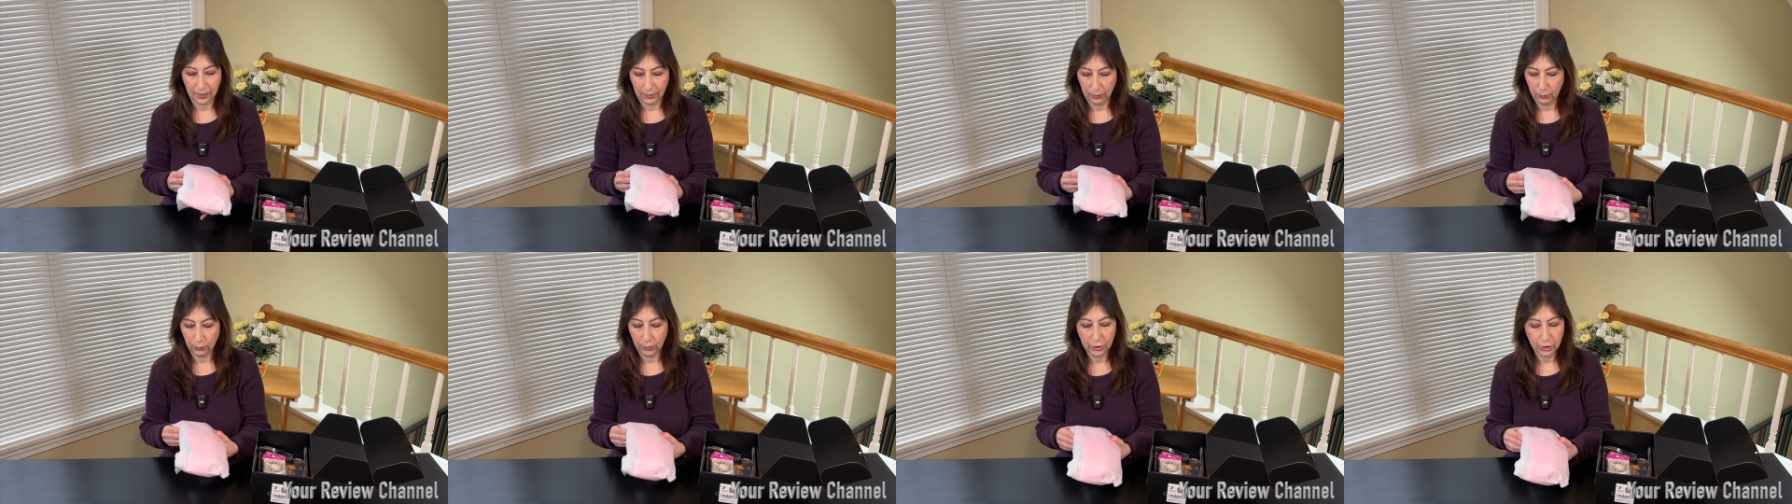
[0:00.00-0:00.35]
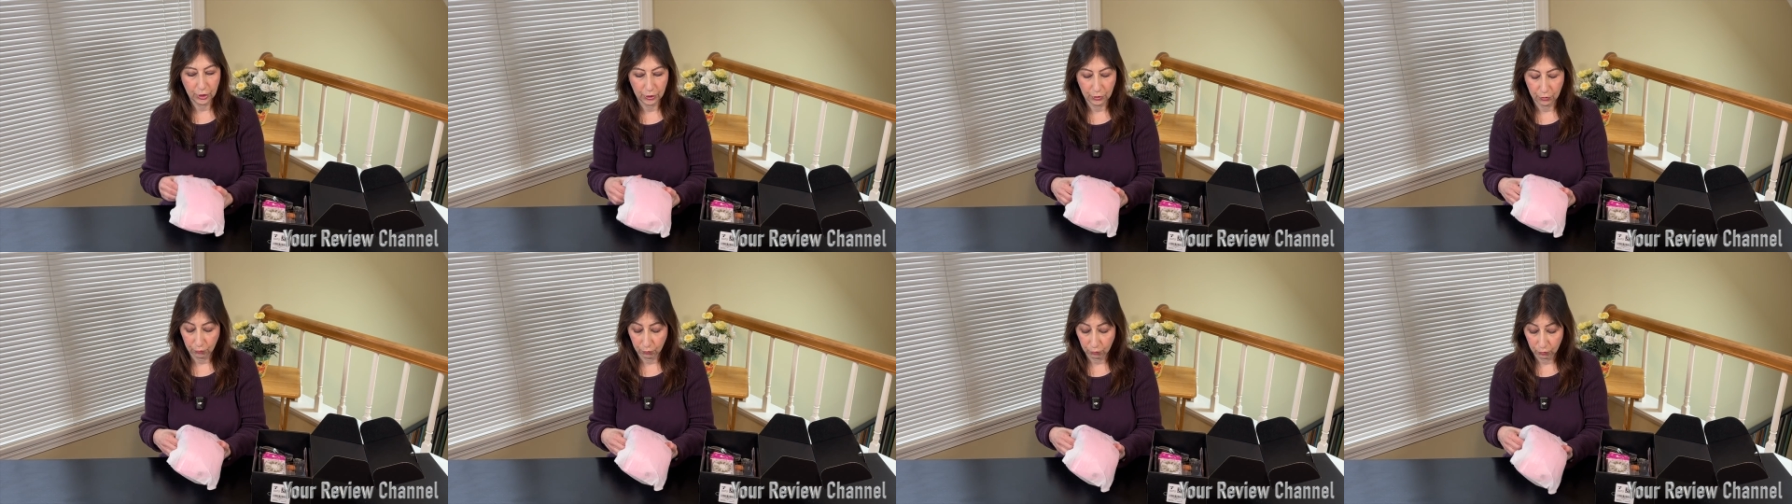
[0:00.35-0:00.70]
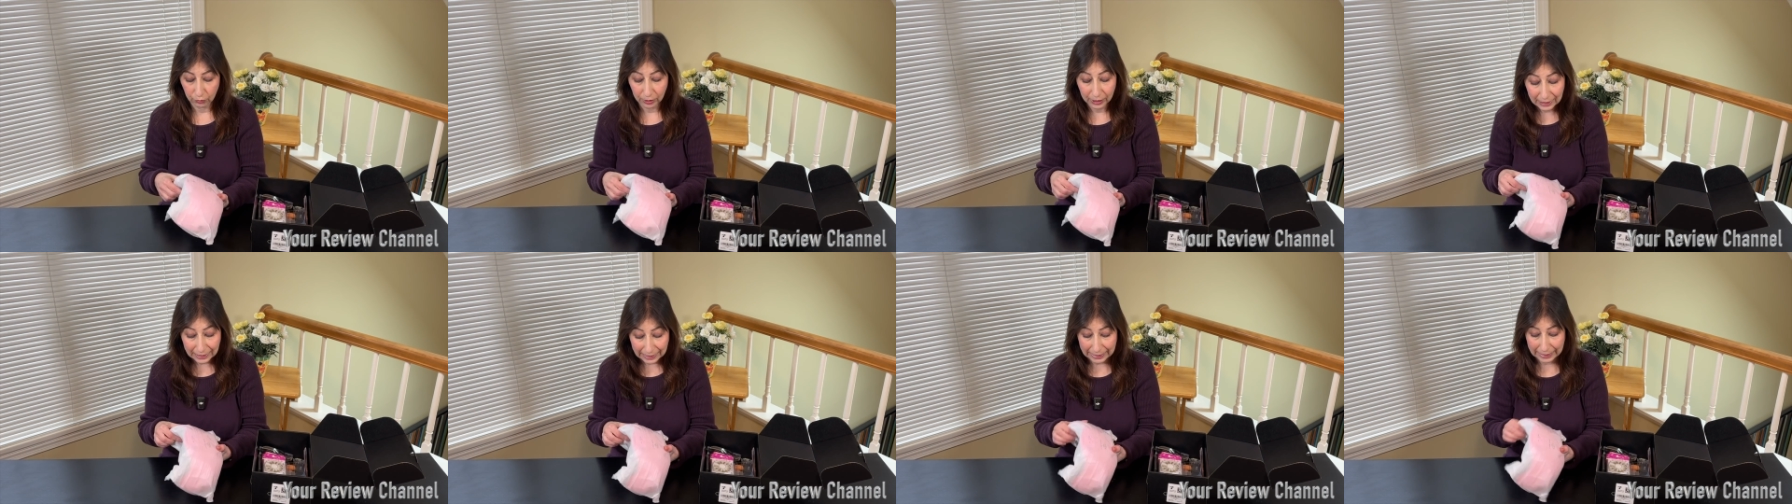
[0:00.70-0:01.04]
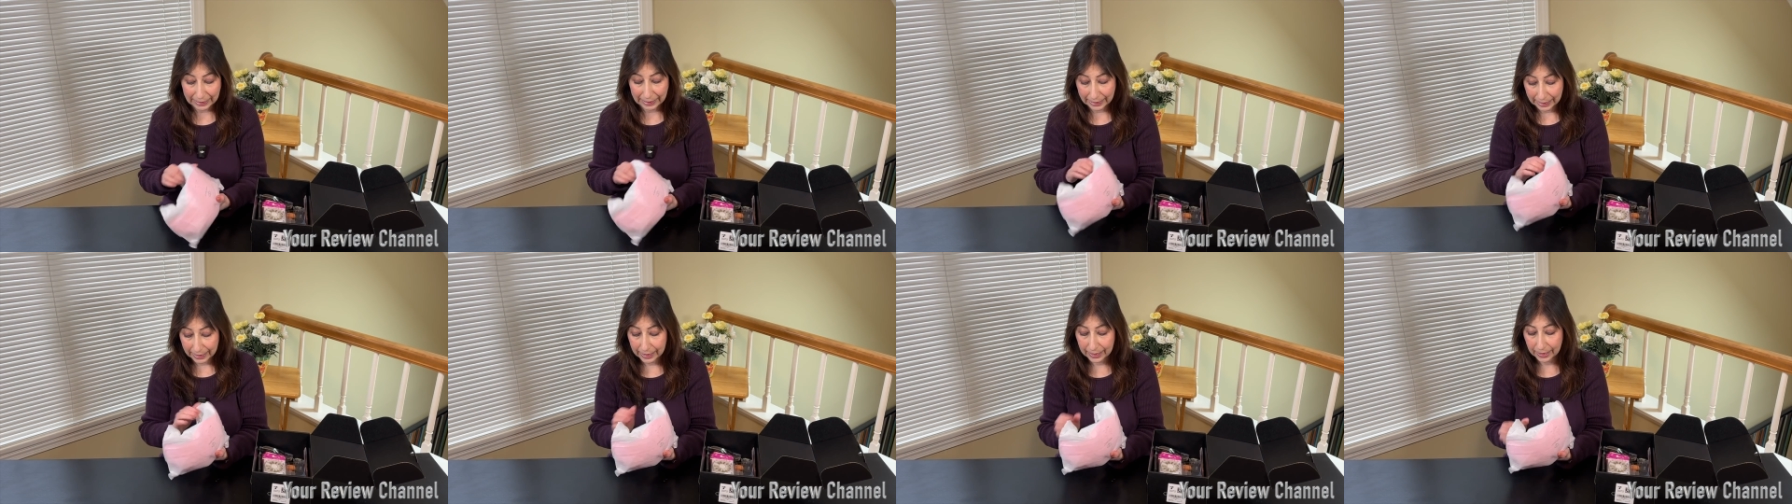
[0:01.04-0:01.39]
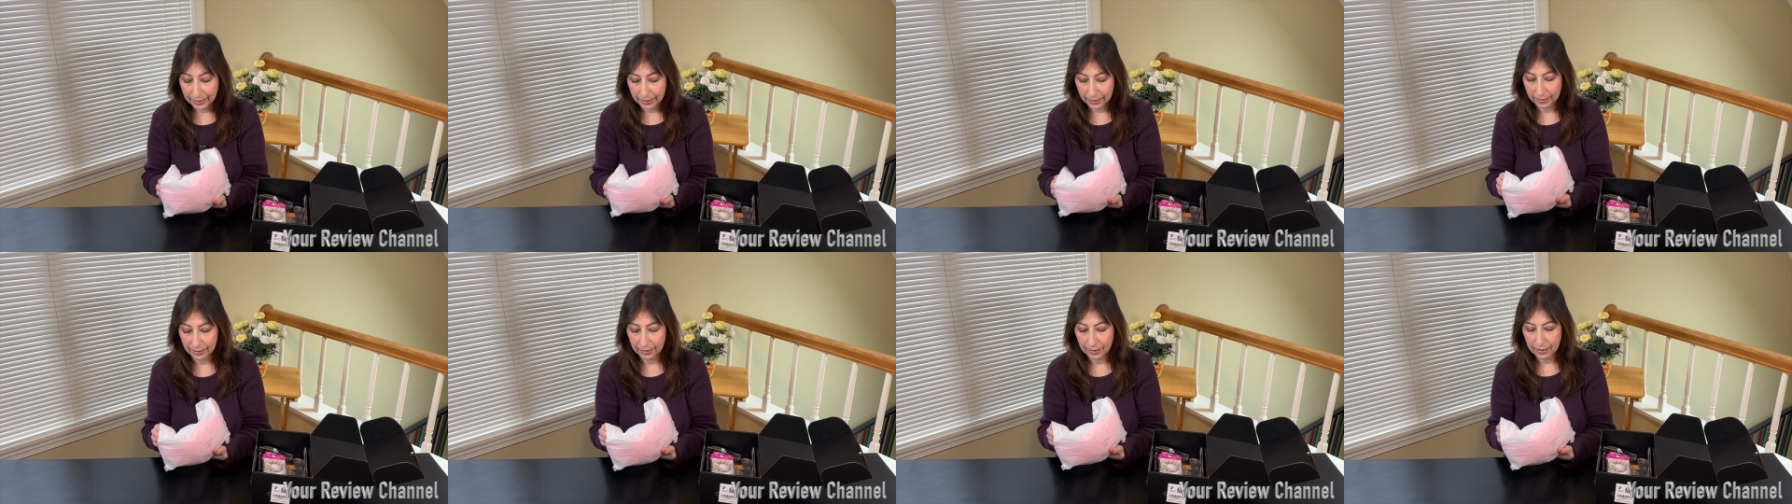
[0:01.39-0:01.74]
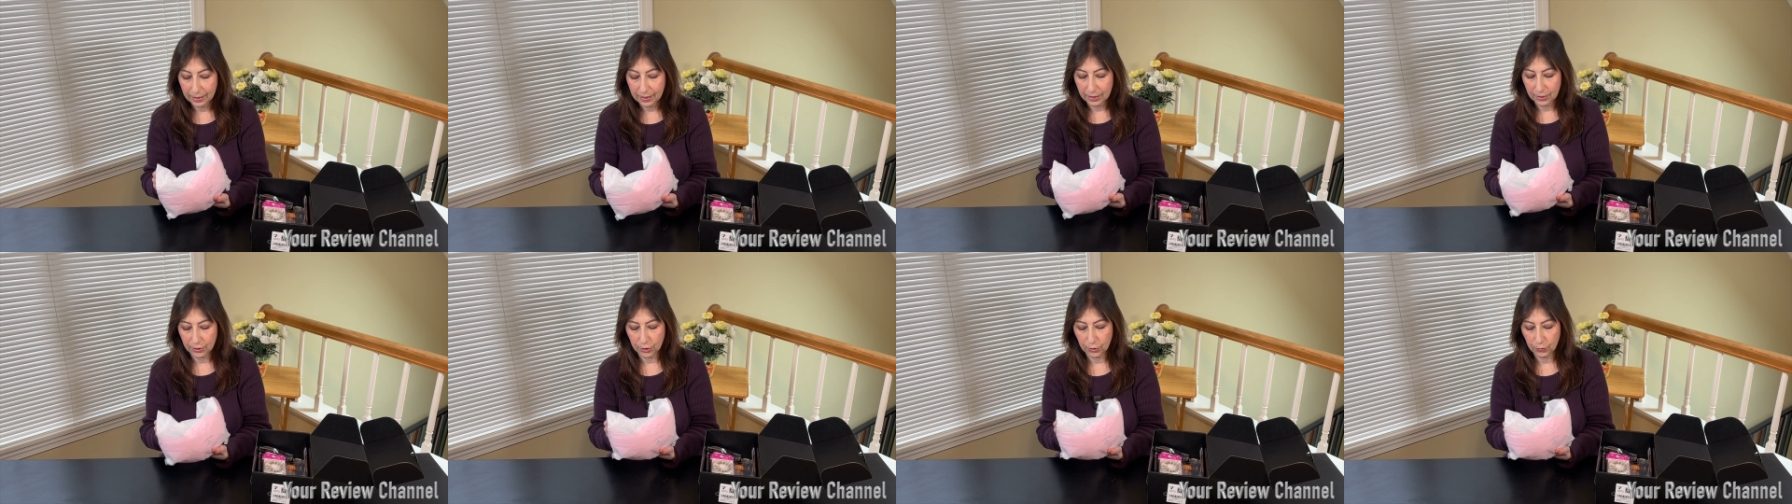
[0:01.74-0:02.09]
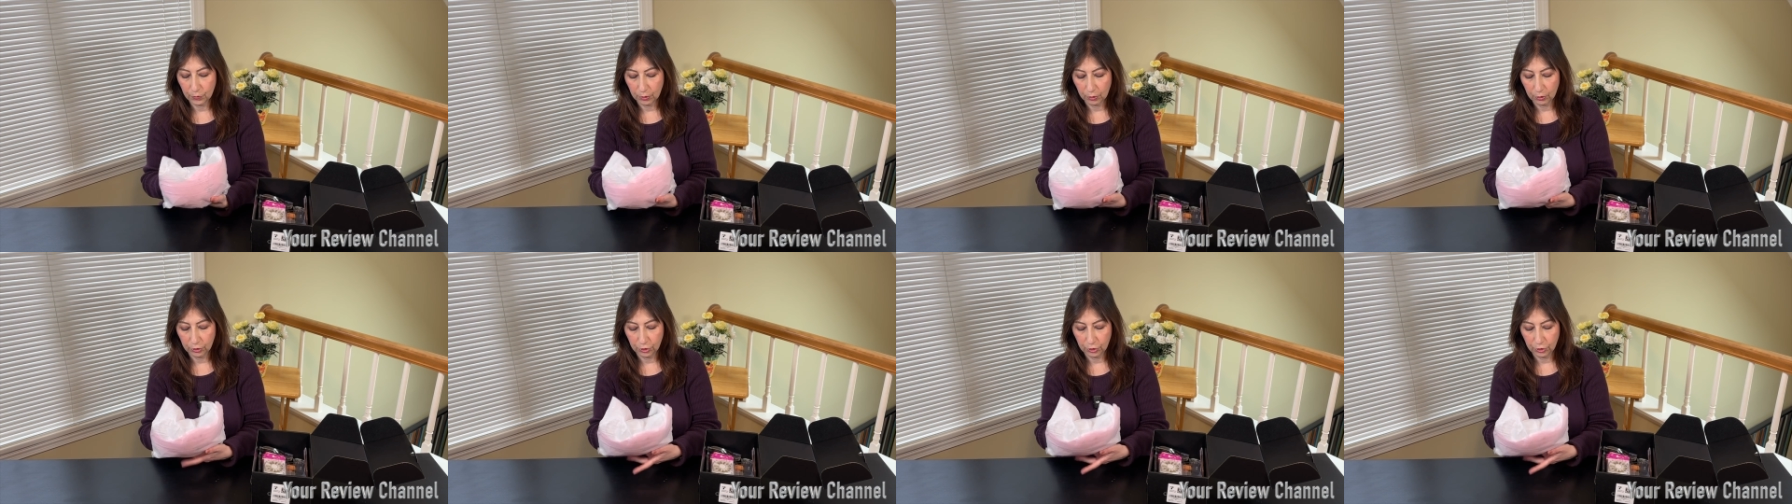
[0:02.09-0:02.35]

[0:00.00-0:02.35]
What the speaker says: which is really key to a